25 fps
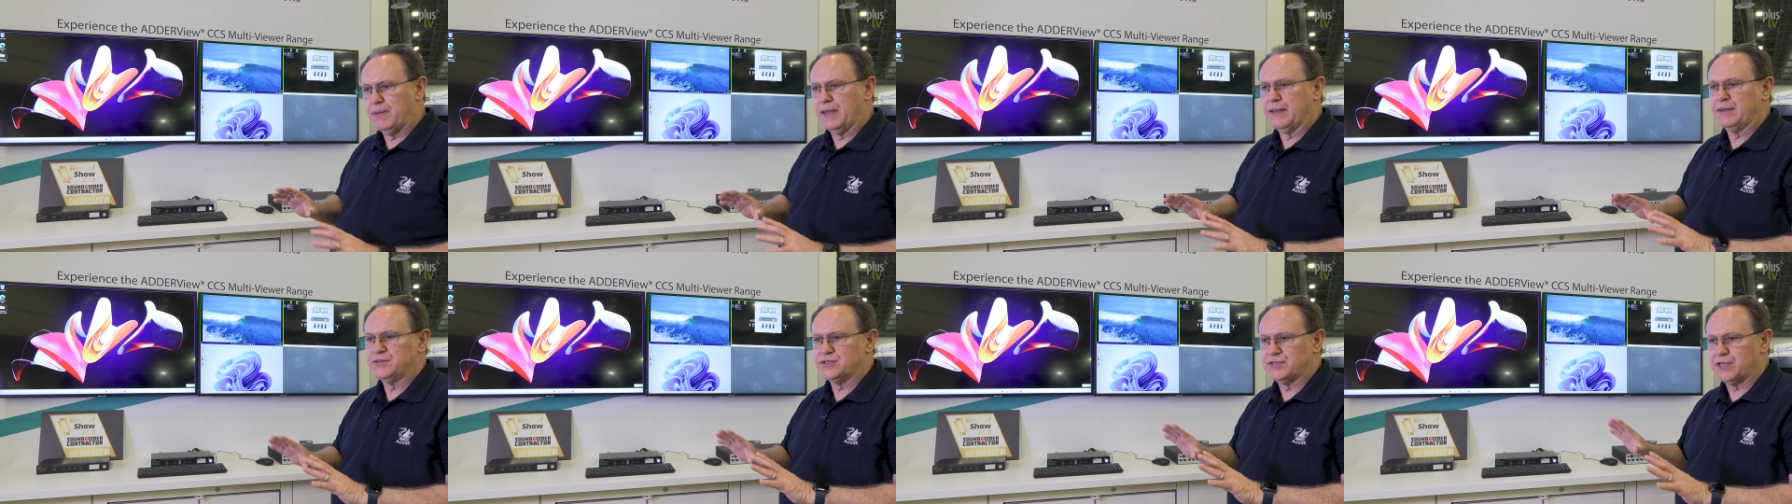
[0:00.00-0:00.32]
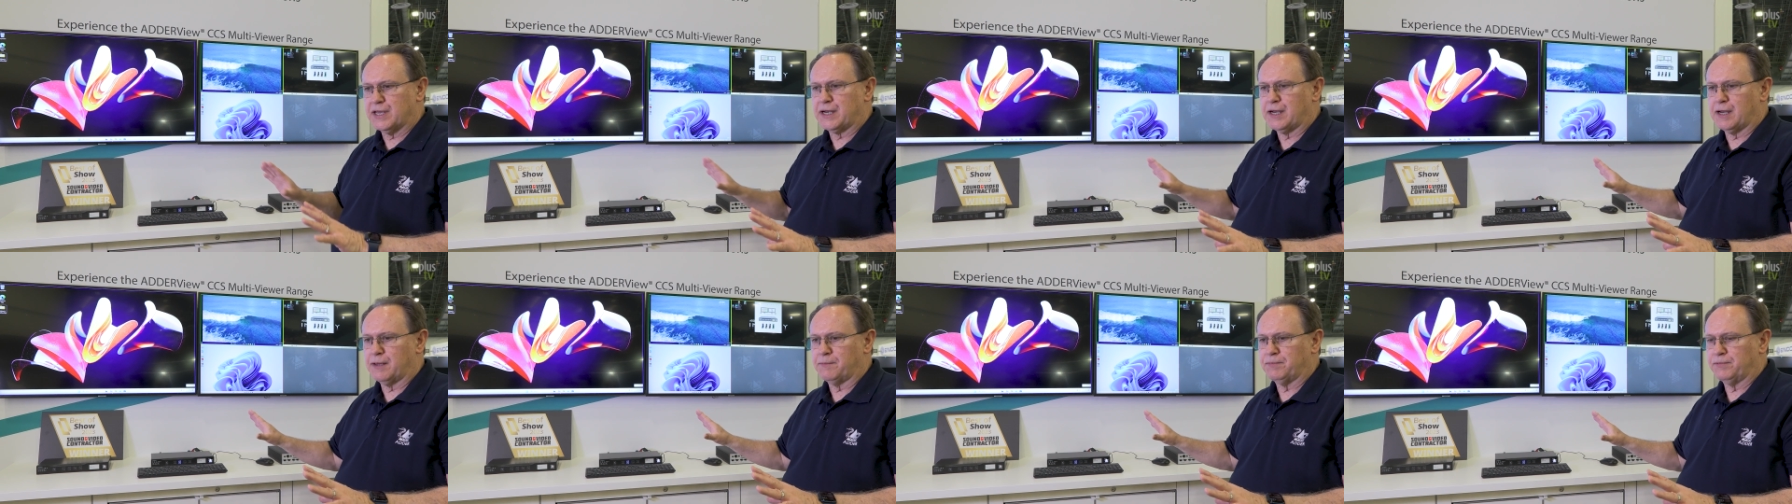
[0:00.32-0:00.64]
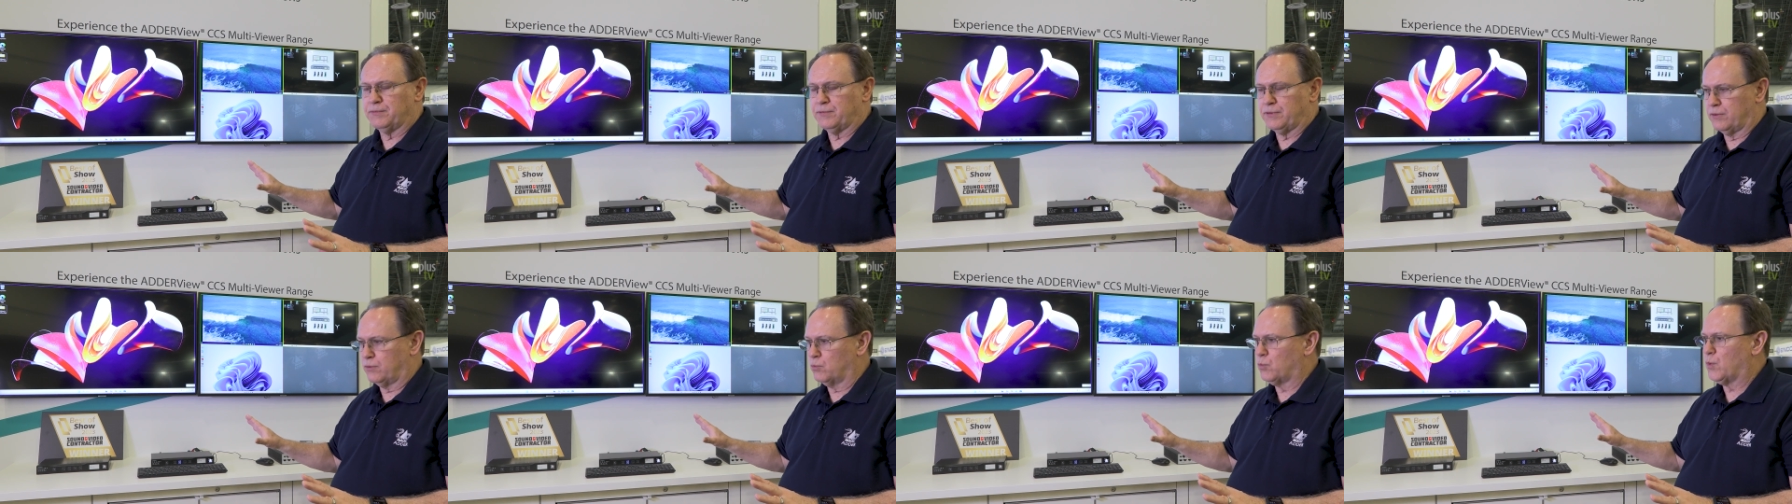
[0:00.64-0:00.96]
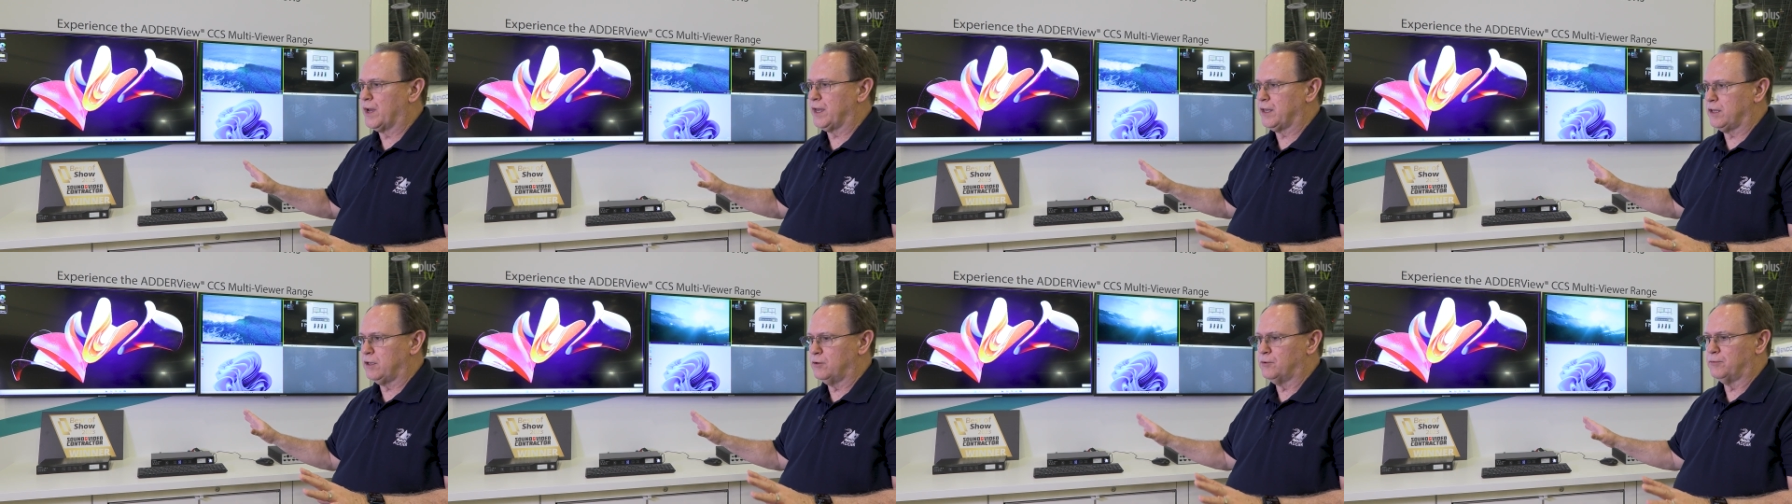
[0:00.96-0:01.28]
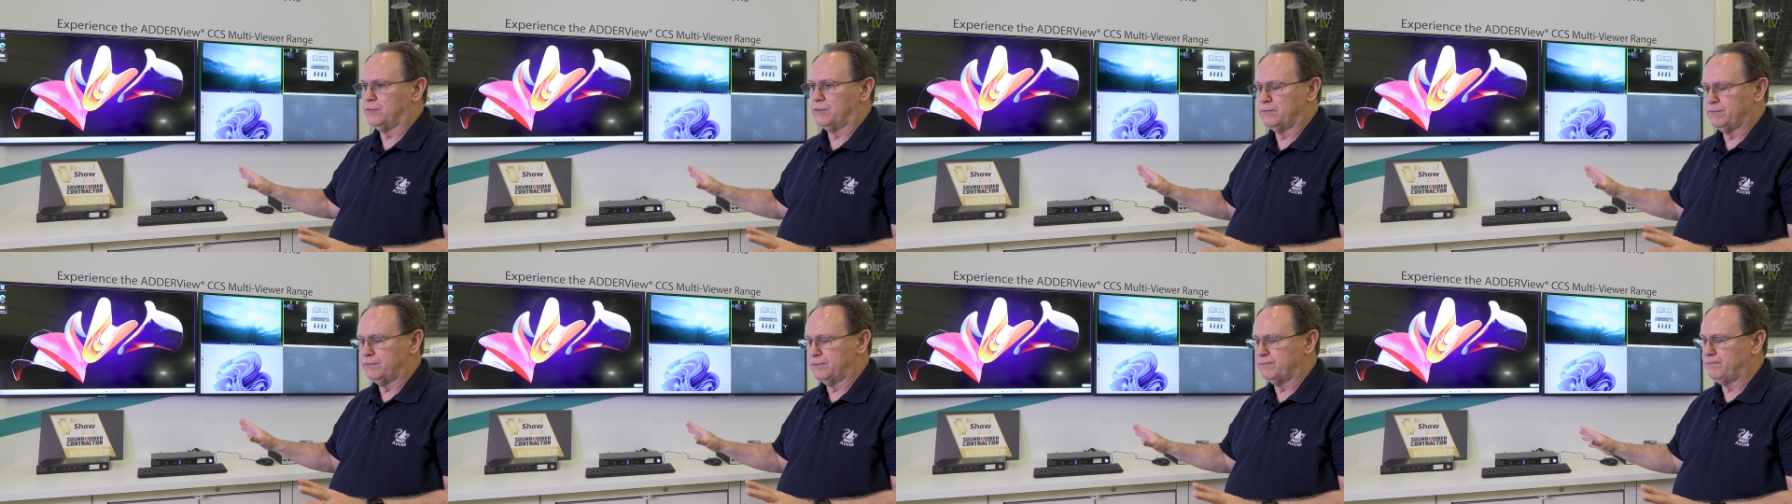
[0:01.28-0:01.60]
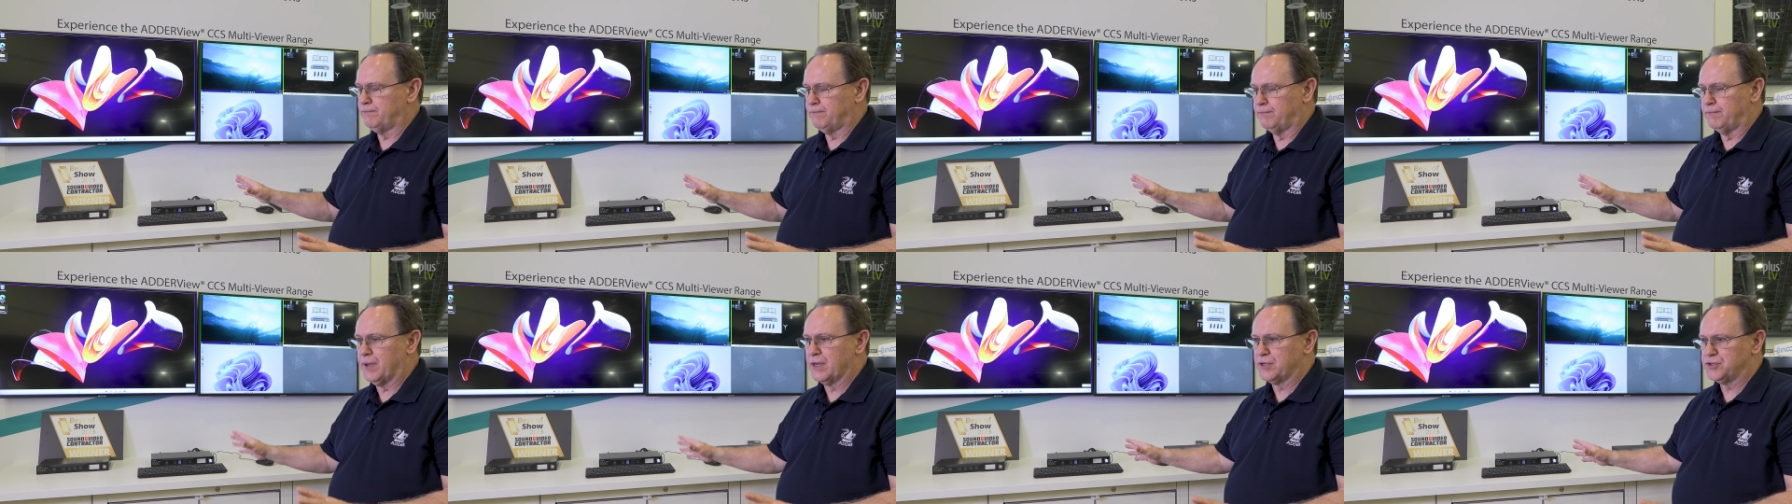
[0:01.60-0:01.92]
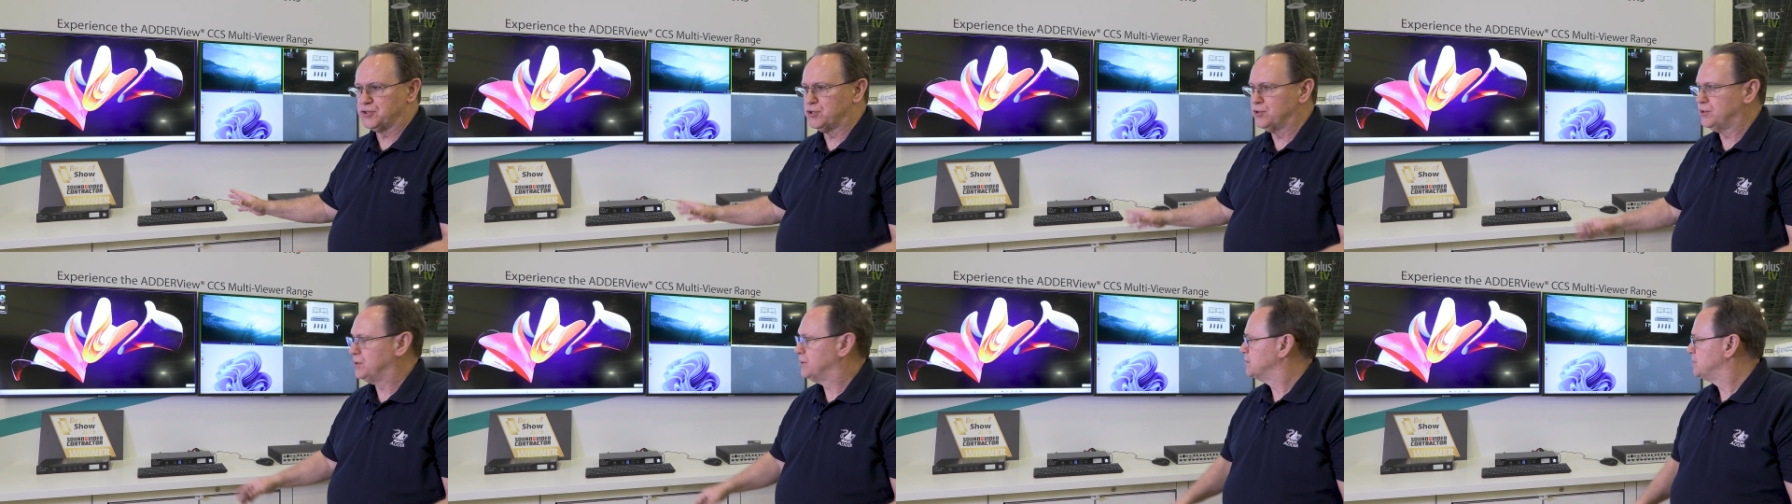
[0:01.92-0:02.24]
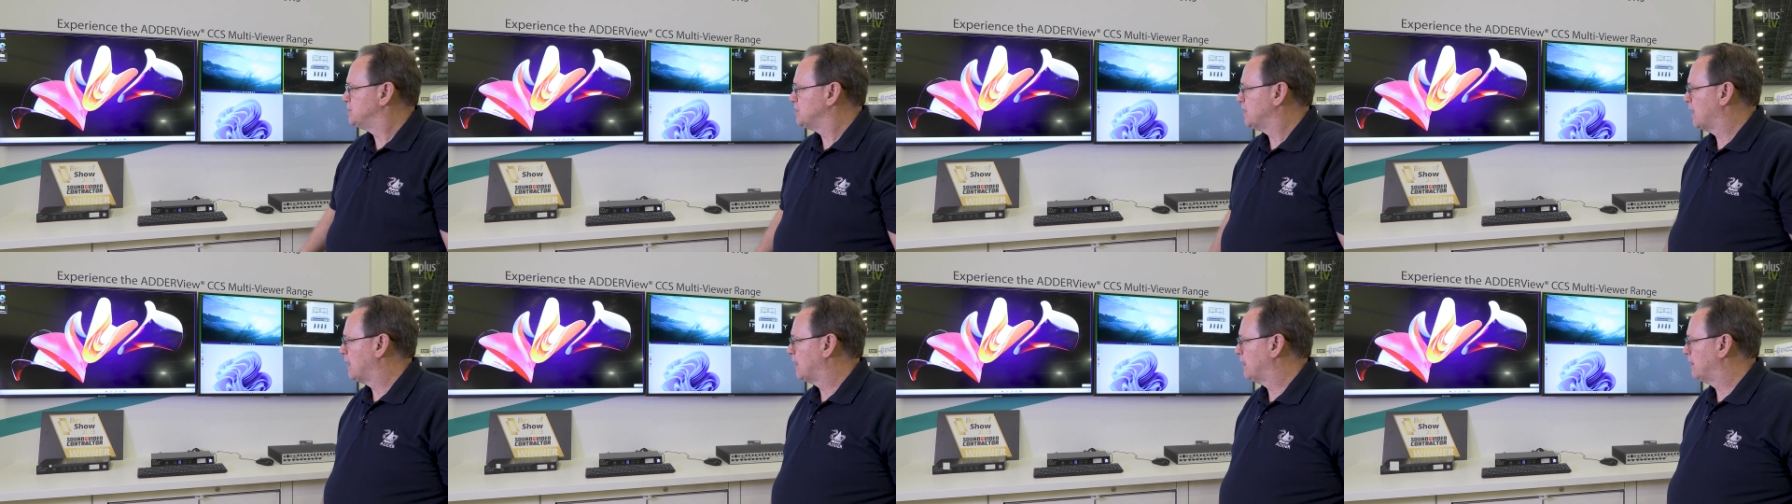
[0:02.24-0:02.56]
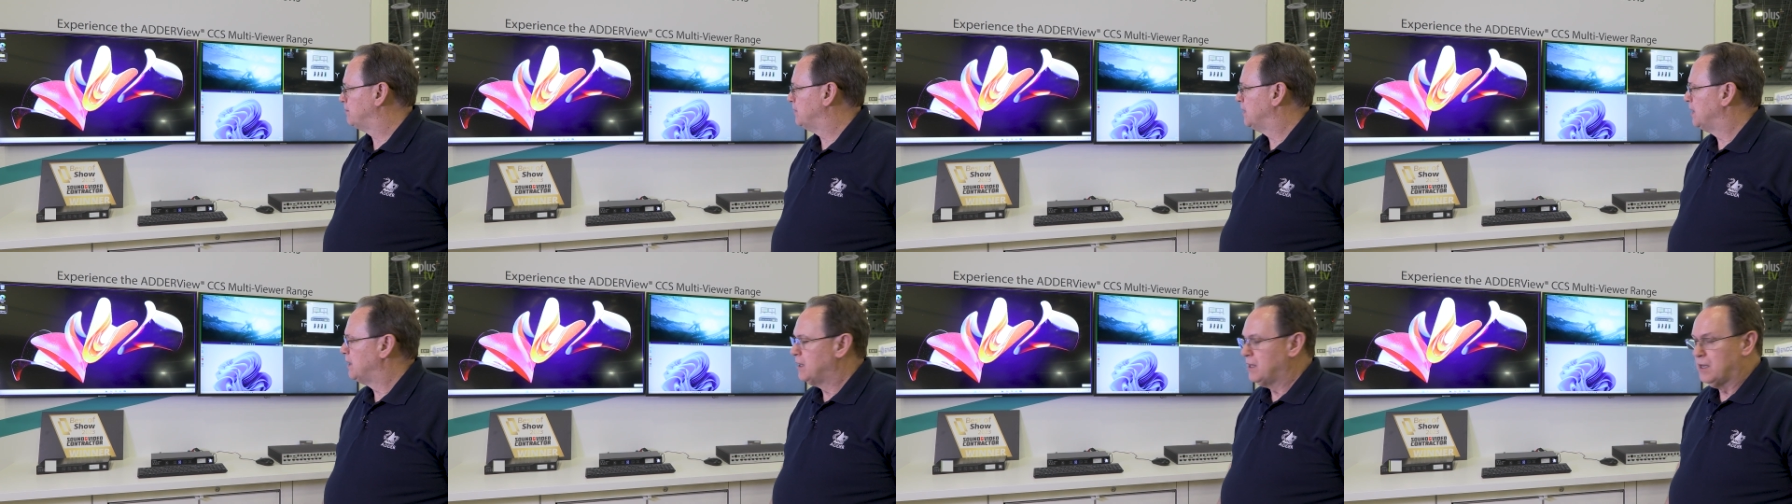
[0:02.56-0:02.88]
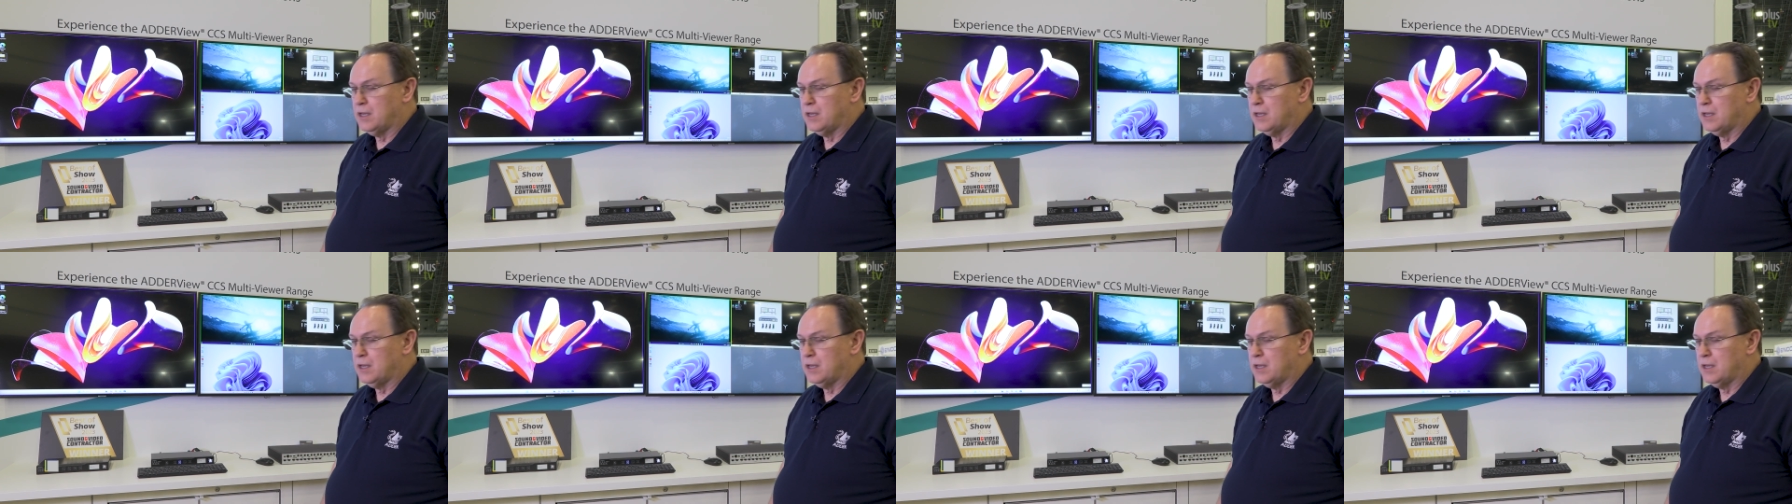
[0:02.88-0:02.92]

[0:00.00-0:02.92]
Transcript: set up the way you best do your job.